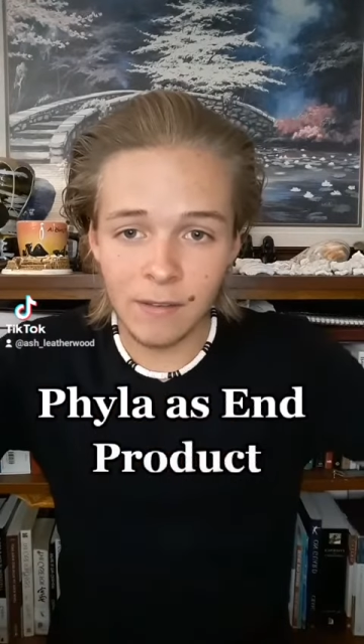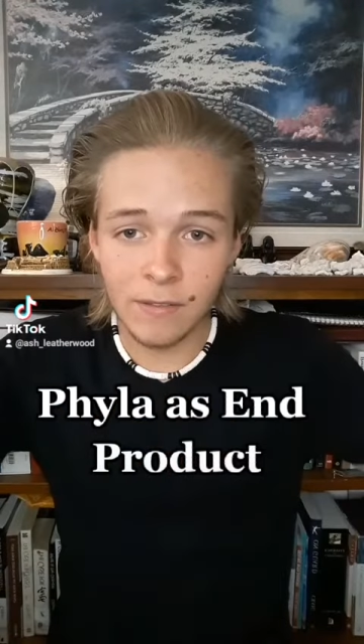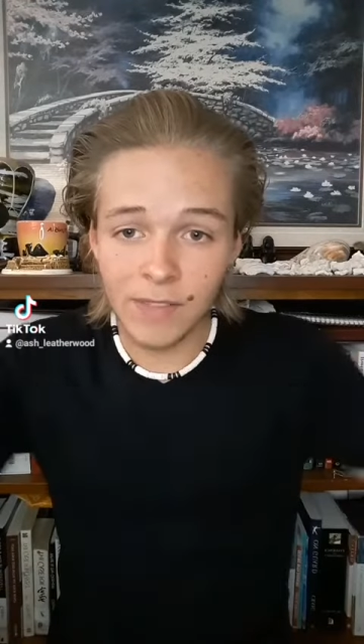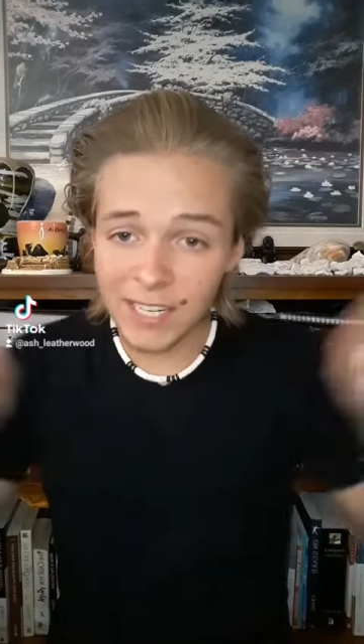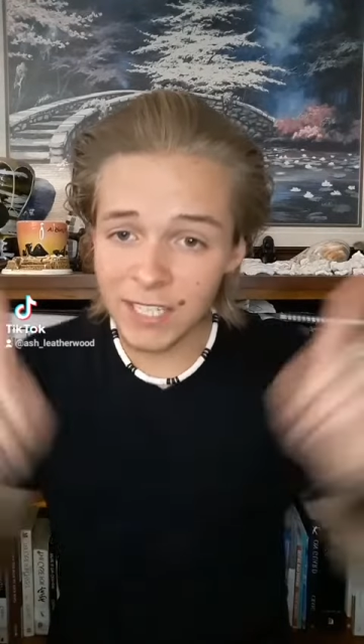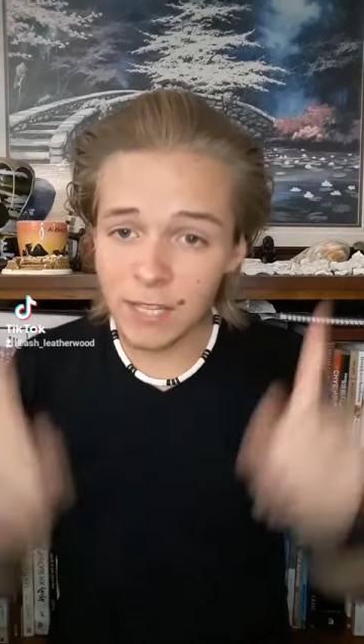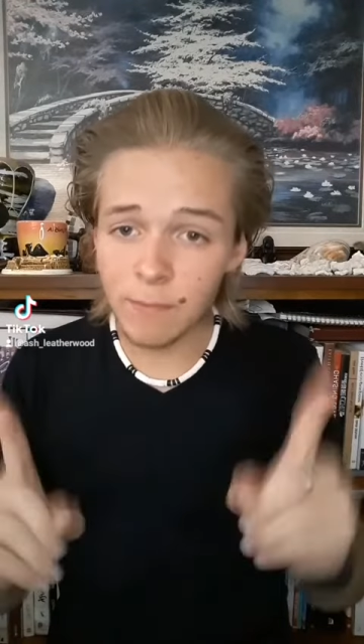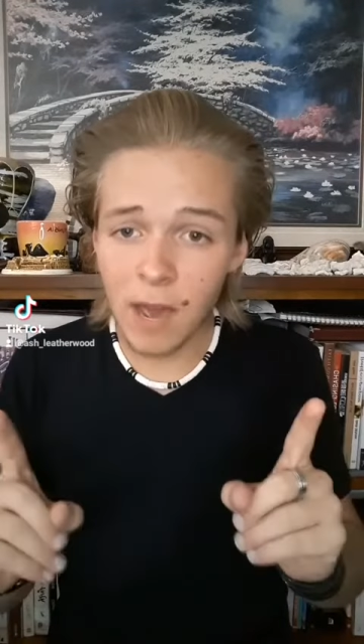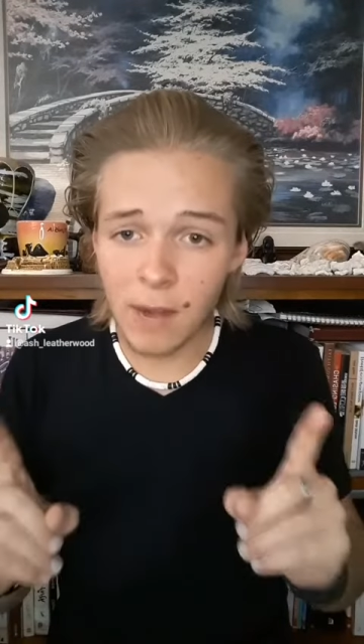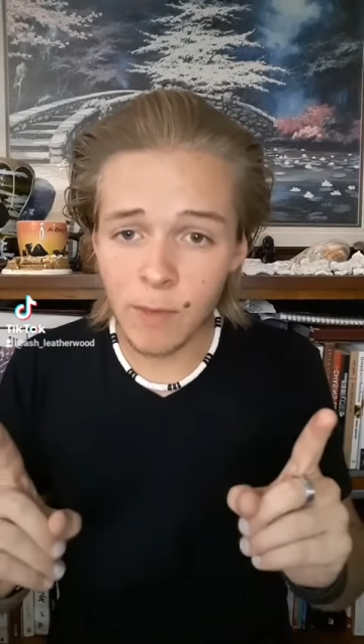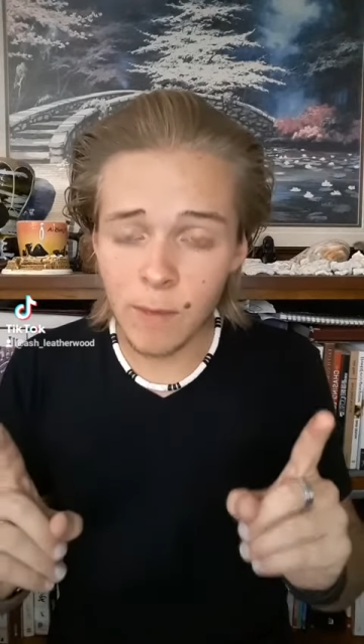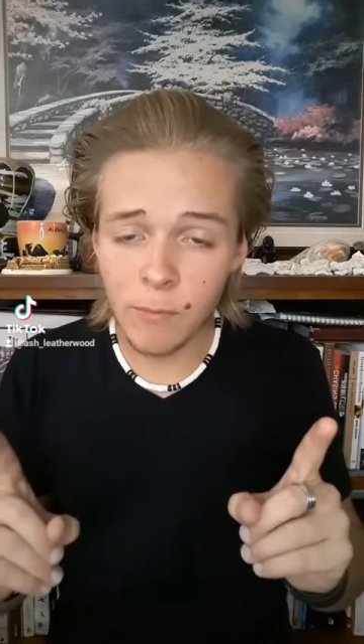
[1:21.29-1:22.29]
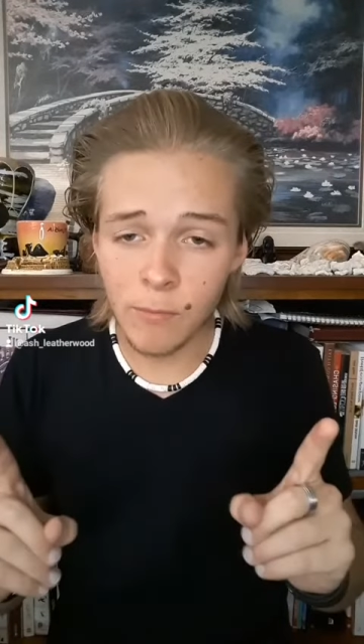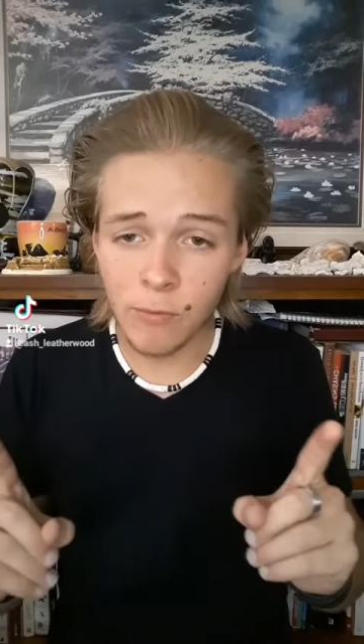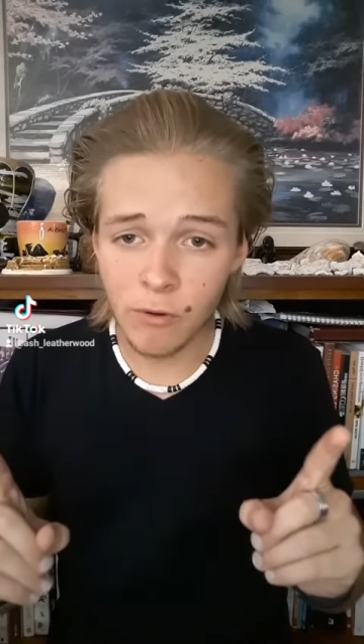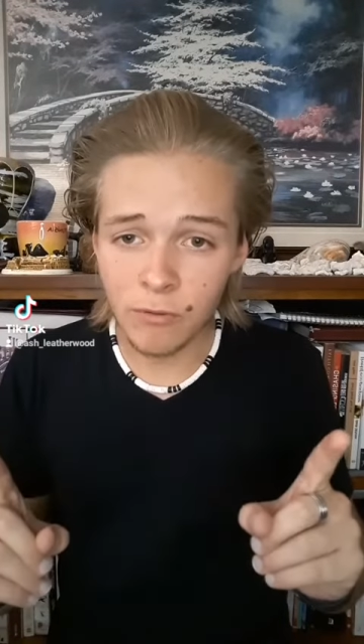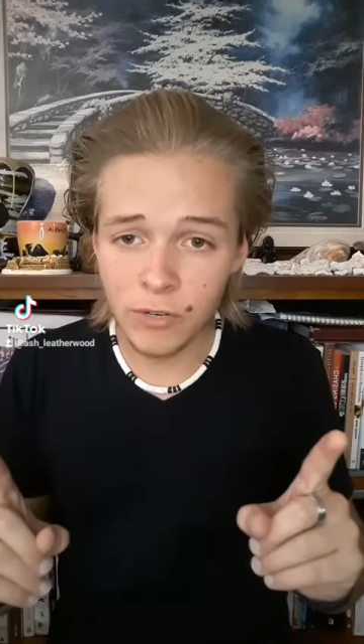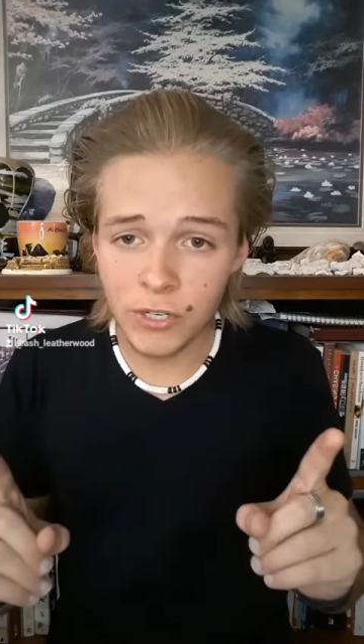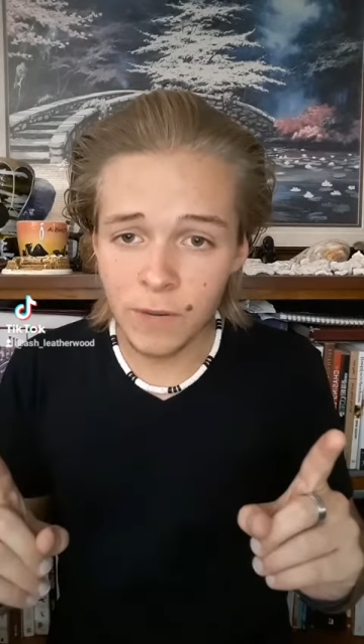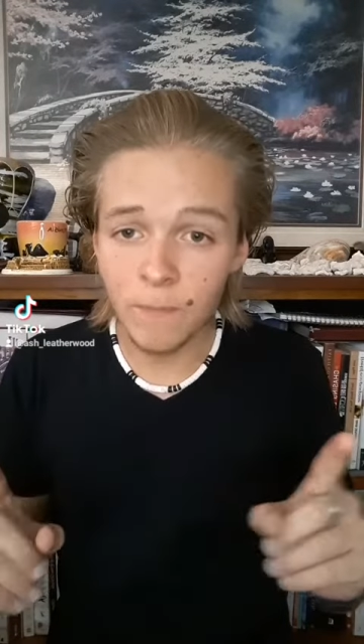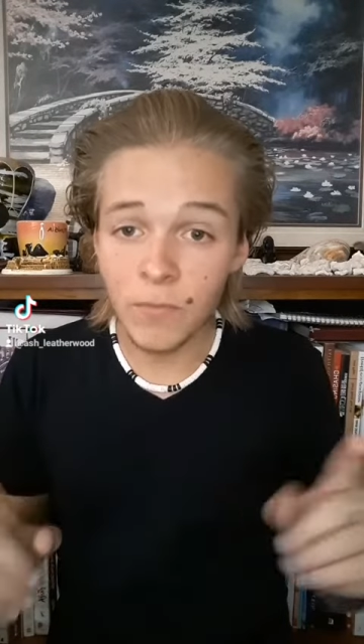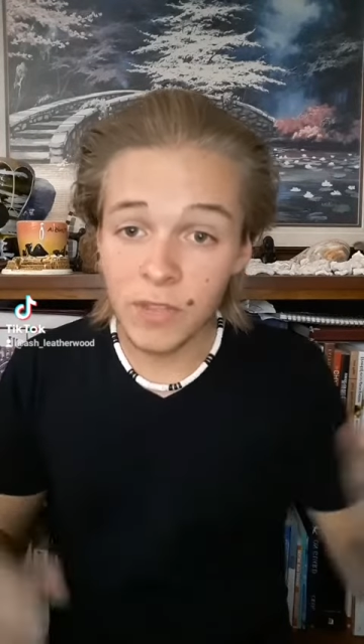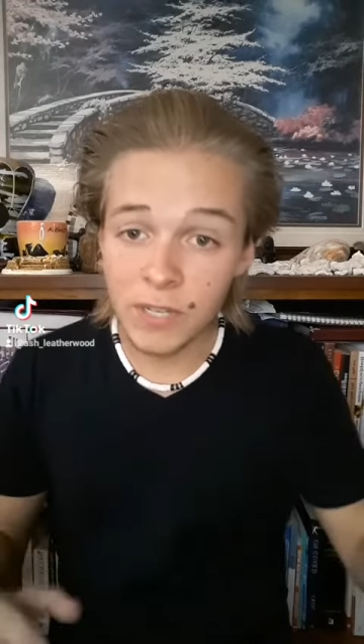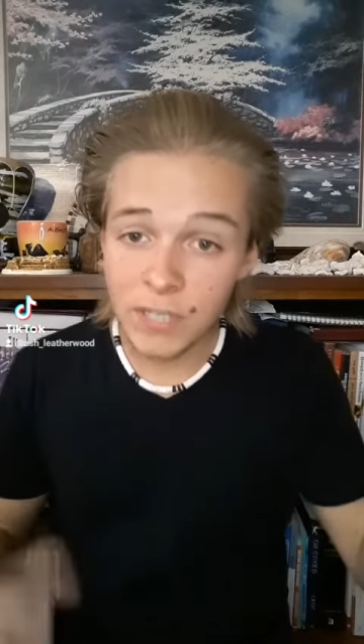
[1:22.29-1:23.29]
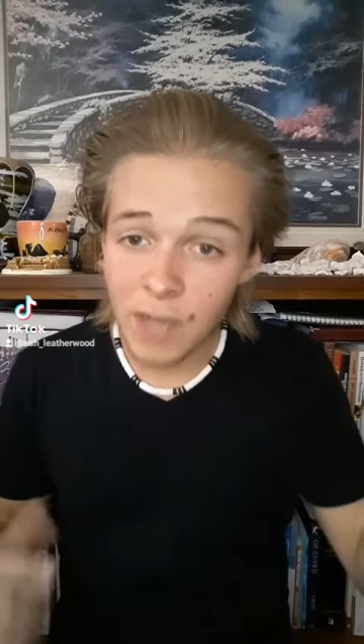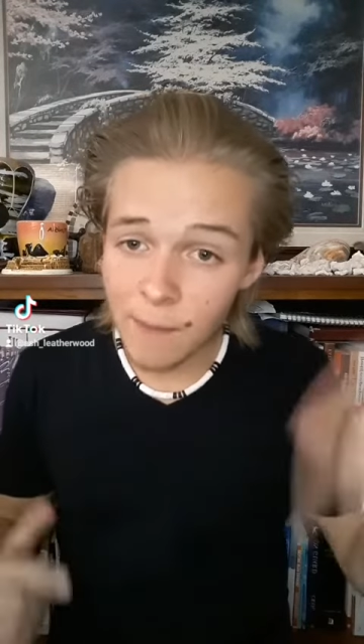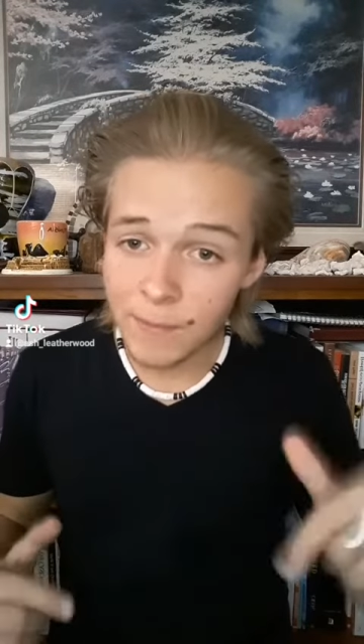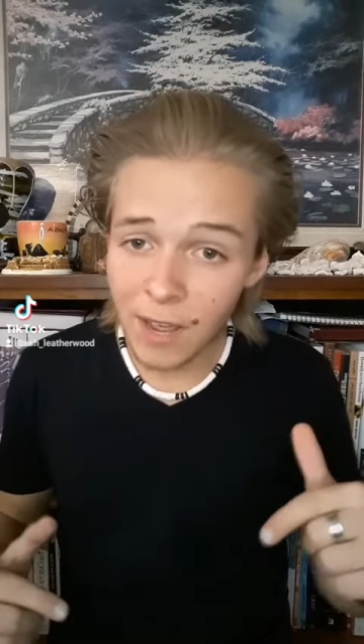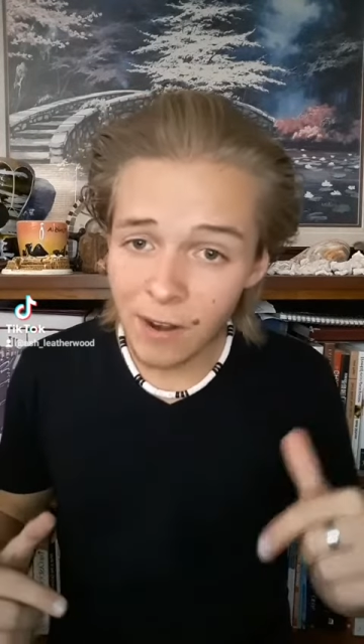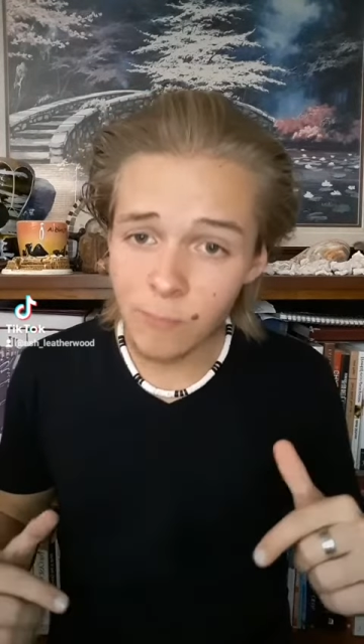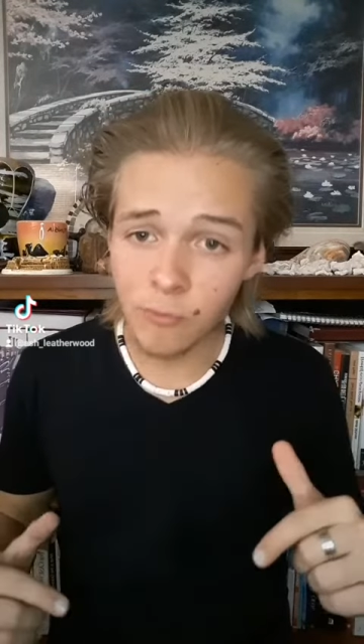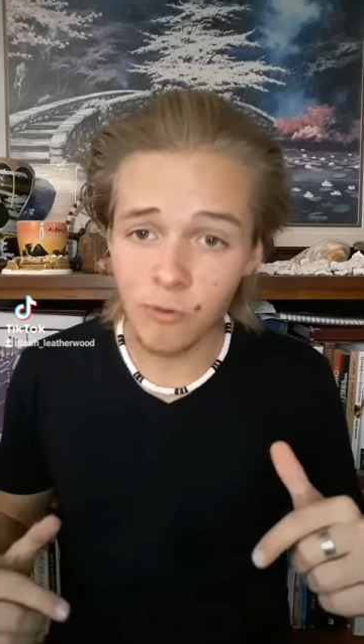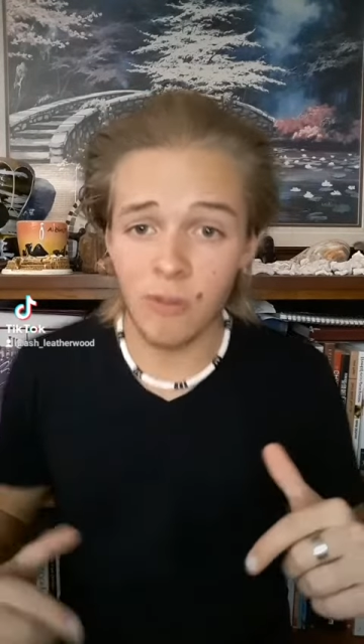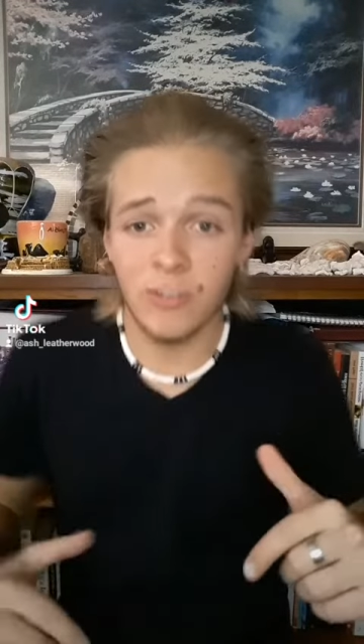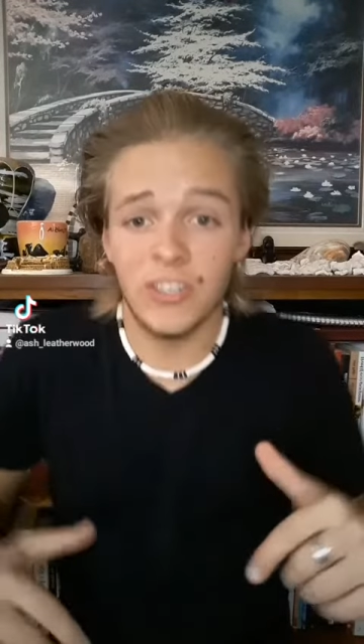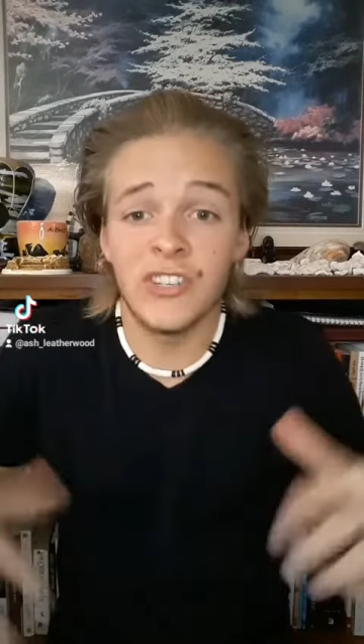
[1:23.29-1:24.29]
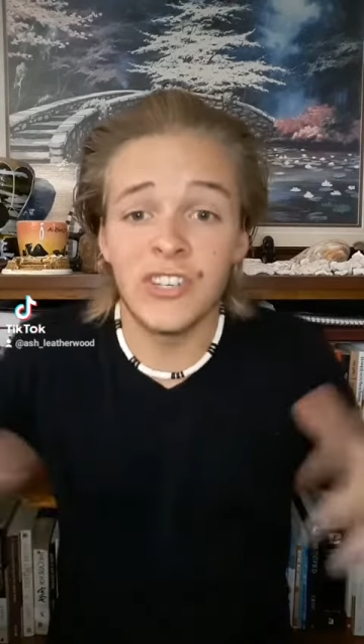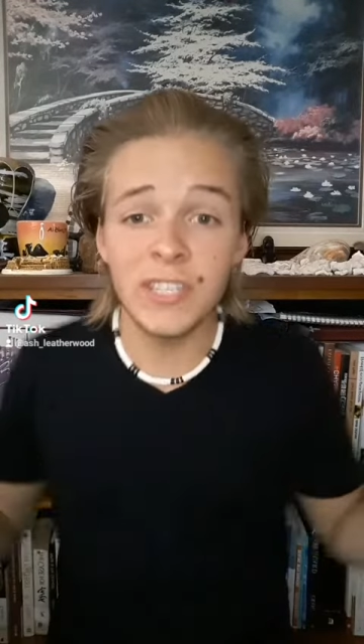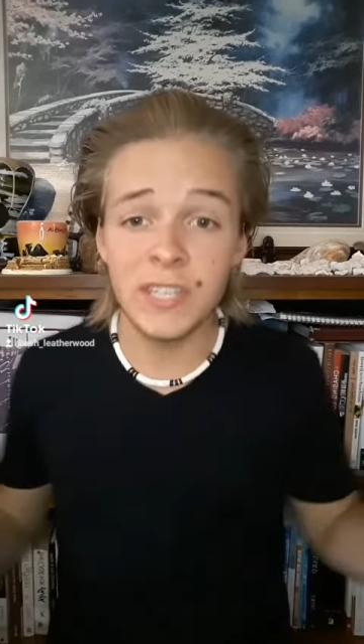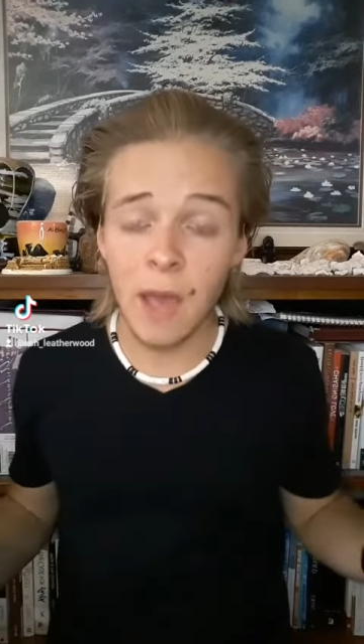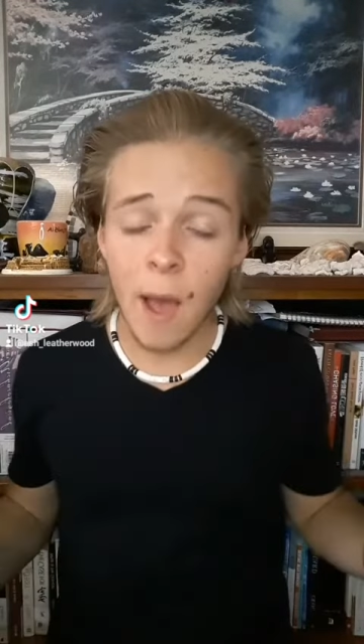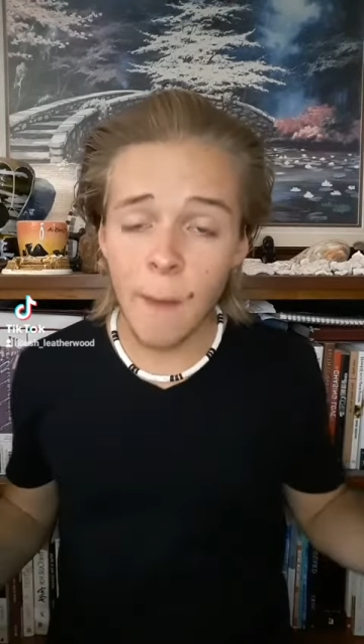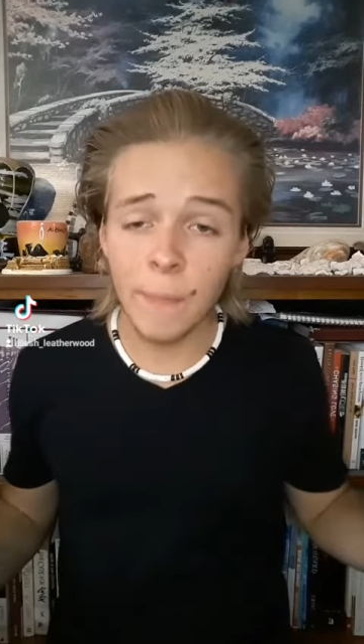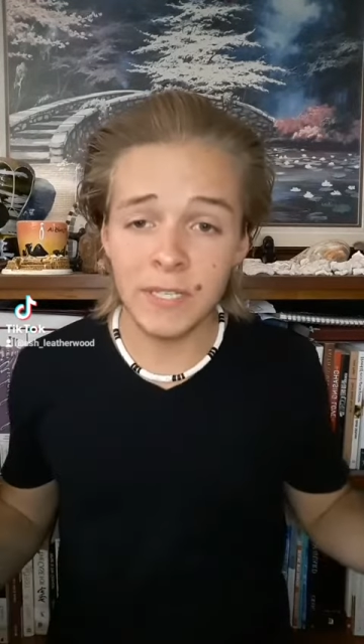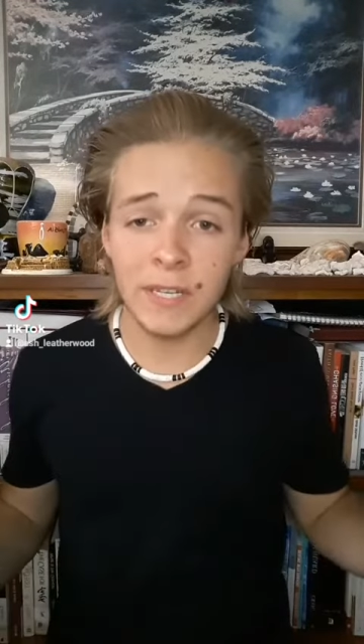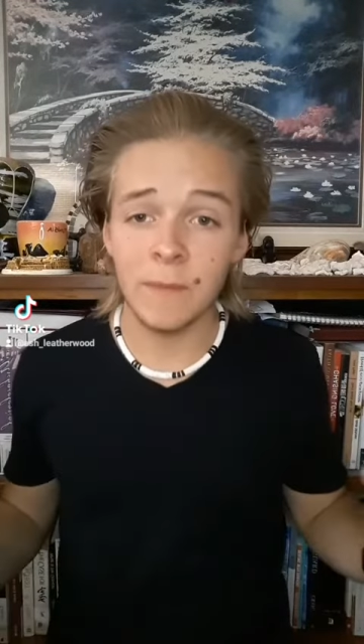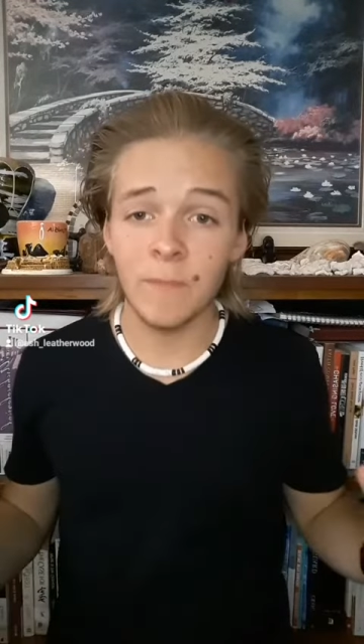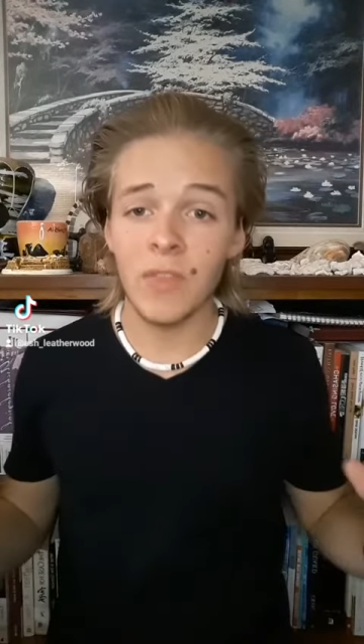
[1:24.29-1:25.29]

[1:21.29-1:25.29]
That's the bottom-up approach. The top-down approach is just the opposite,